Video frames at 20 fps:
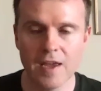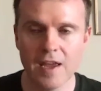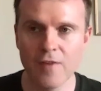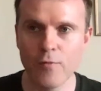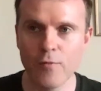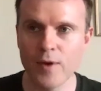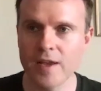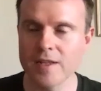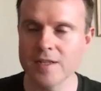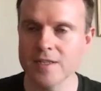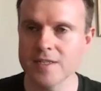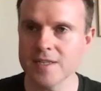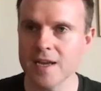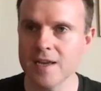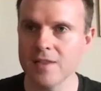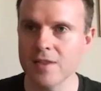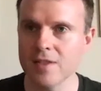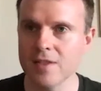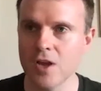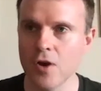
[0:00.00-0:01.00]
if we can
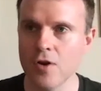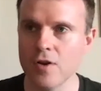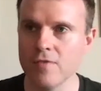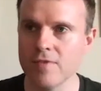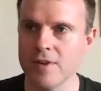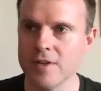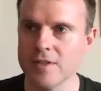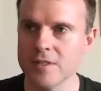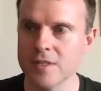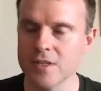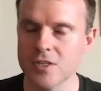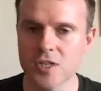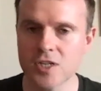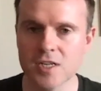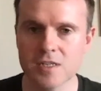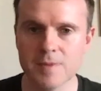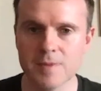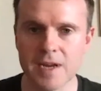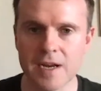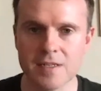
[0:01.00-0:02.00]
say that the only reason that
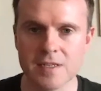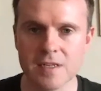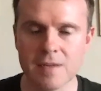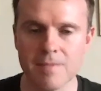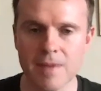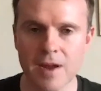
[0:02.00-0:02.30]
shakespeare has any